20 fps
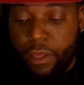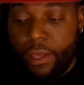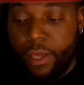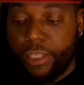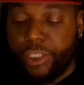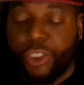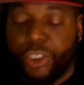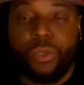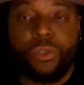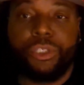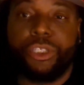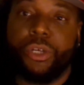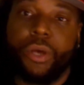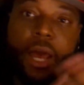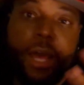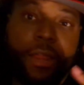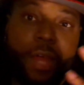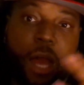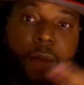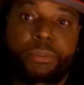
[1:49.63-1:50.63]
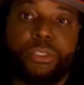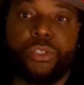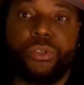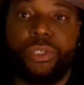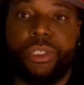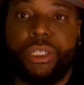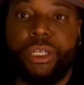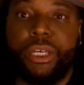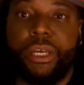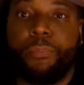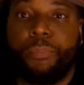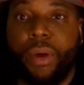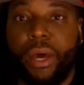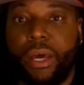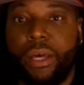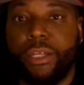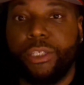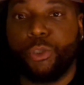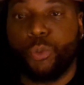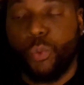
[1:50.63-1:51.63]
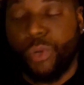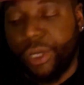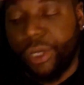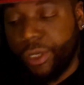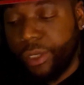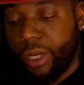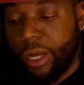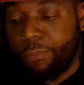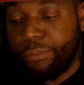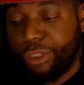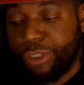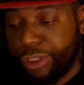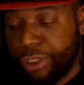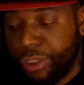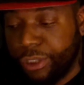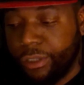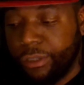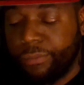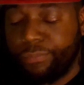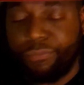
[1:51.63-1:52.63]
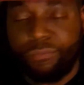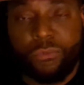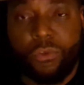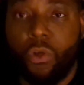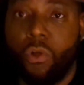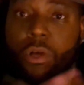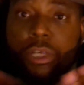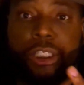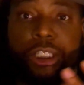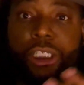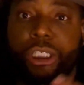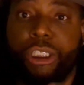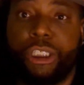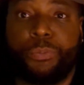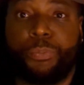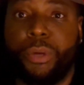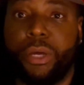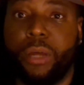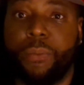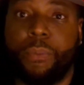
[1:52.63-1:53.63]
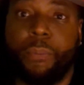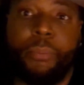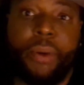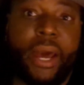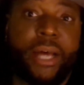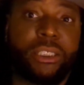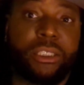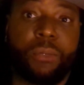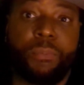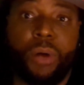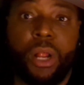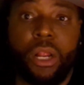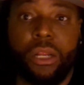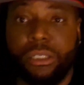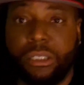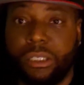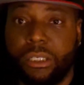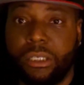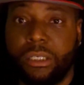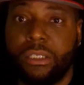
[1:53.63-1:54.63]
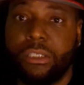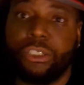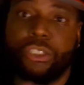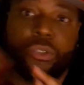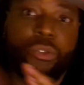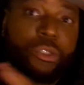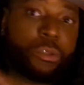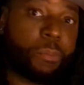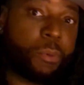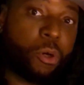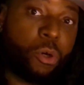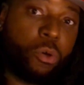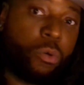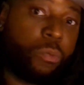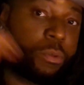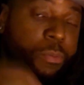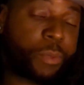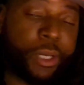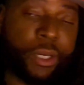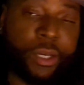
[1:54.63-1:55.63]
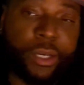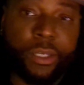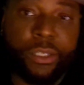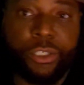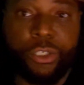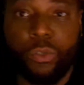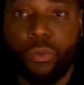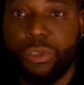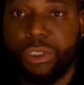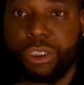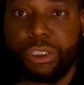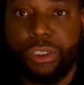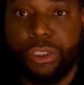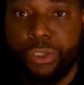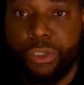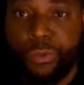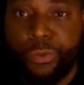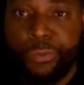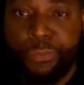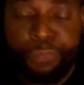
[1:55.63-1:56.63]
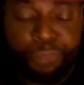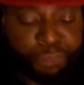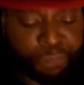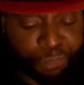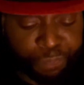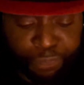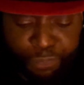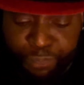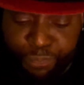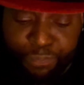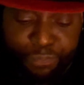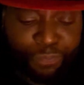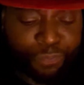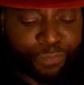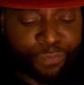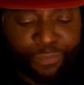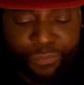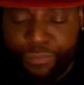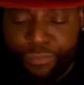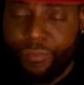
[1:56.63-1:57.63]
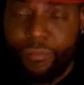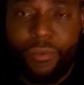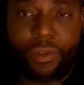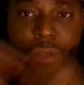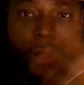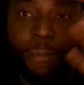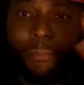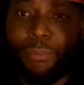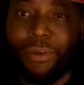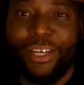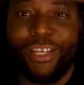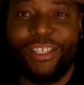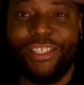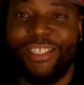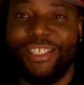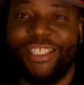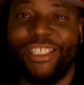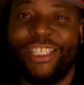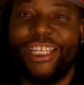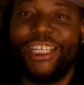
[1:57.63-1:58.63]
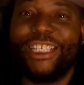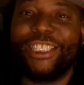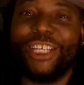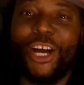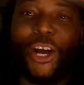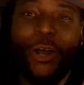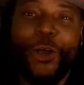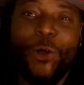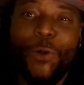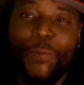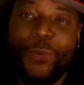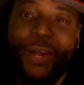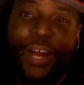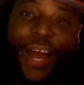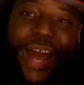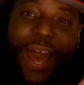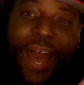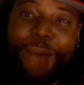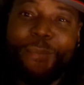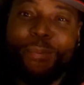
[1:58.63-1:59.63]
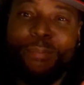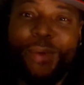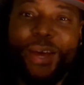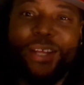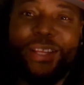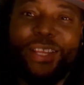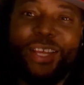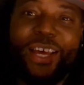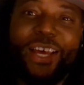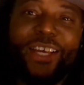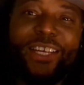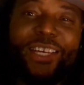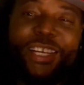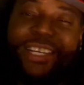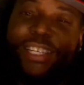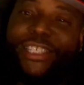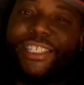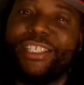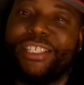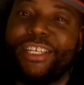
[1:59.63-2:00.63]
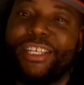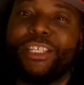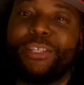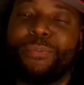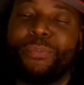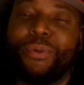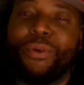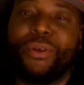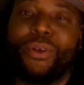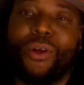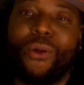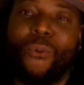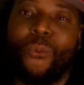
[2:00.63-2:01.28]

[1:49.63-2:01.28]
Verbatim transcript: And so she'll have the opportunity to get paid as well, I'm sure. Or she can just pick up the basketball again, shoot some hoops, man, do what she do. But she is home. We're happy about that. She gets to be her